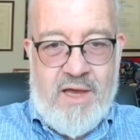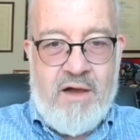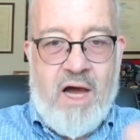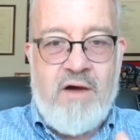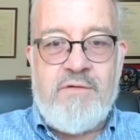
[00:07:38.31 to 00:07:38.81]

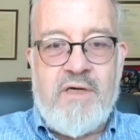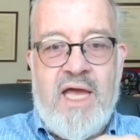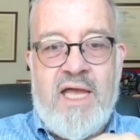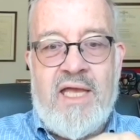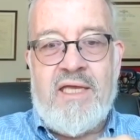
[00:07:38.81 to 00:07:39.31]
uh, of
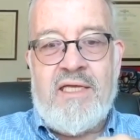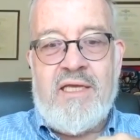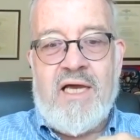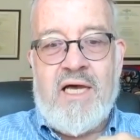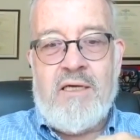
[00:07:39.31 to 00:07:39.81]
a